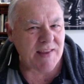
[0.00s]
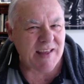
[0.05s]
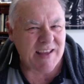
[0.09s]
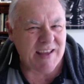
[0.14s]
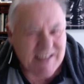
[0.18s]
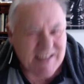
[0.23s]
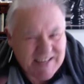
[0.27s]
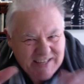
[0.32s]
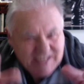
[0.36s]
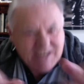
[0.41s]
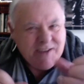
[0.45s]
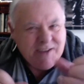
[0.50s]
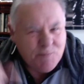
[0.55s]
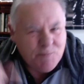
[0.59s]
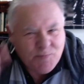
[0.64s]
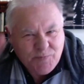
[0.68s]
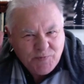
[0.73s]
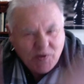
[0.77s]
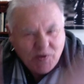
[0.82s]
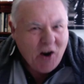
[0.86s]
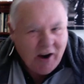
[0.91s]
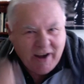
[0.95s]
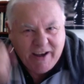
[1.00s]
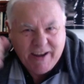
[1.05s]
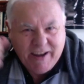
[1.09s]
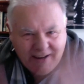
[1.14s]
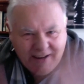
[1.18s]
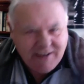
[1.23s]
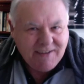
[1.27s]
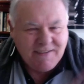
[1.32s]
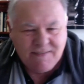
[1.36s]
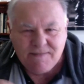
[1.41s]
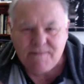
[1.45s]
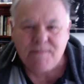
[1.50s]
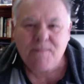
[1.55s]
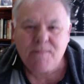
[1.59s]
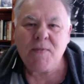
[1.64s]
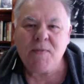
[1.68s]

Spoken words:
they keep fighting.